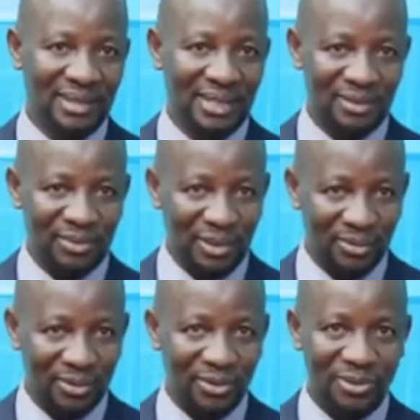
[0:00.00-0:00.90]
has been
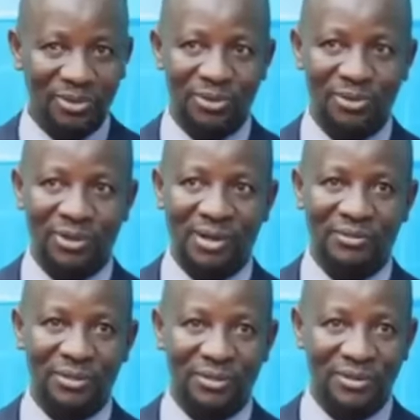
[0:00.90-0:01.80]
because those who are
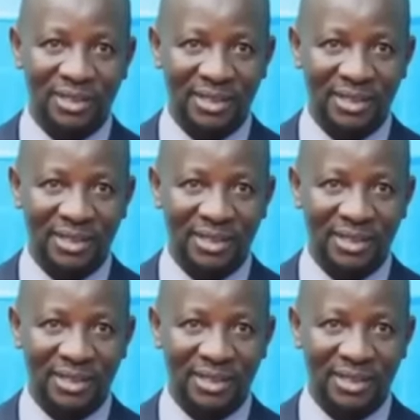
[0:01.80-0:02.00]
involved